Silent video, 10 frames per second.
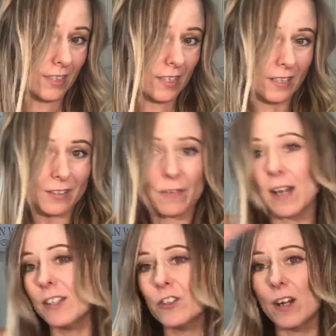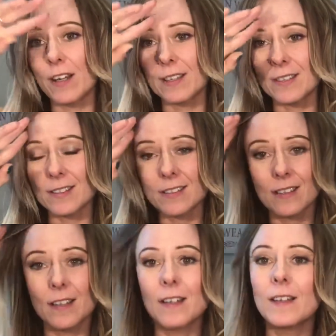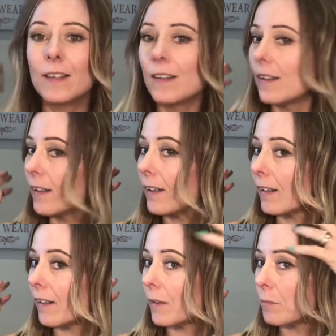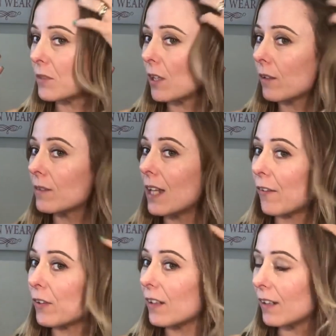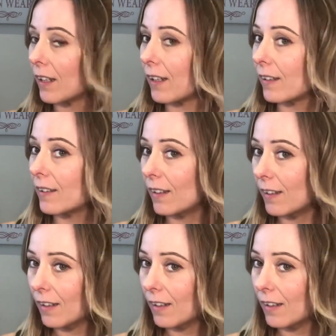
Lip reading: it's fairly straight. So definitely